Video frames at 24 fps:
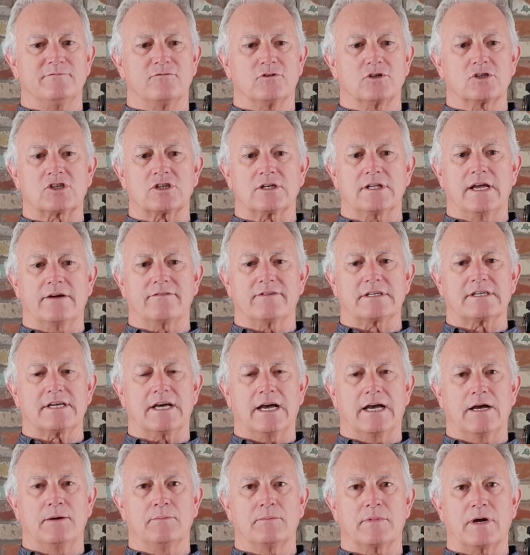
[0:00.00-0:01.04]
virtually every
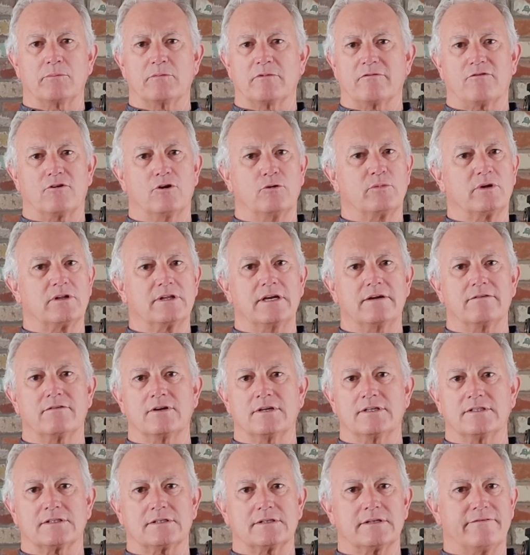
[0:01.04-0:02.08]
time, I'm a firm
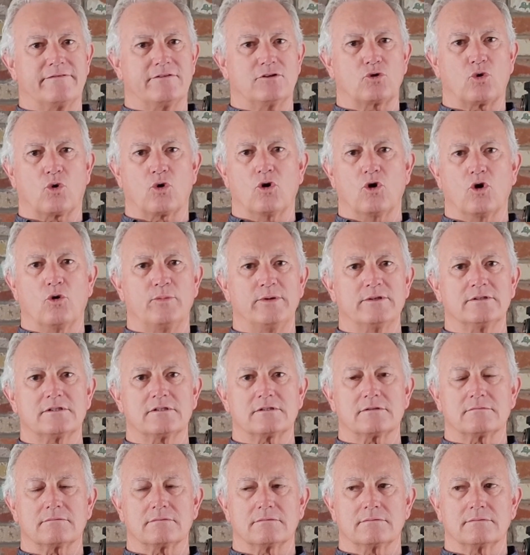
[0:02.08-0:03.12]
believer in if a door
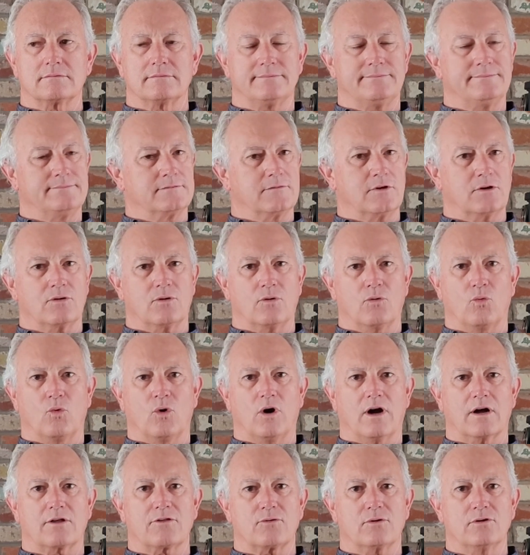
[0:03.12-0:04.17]
opens,
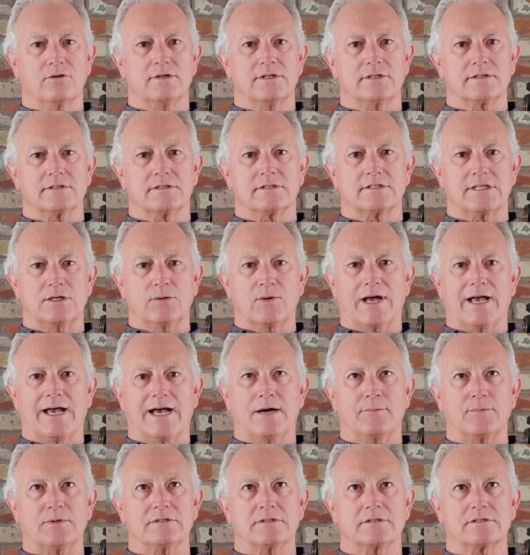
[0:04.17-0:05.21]
walk through it, see what
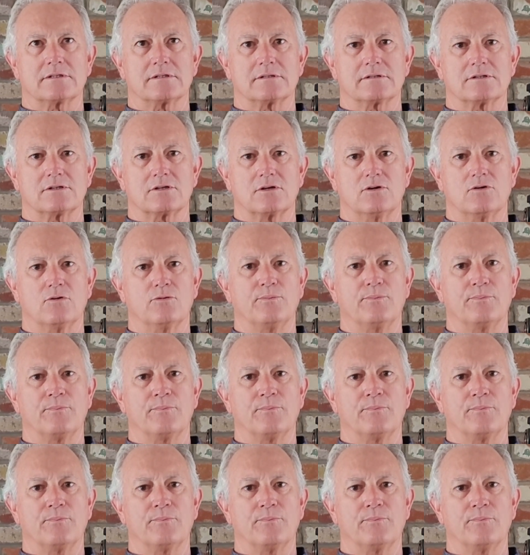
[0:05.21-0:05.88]
happens. So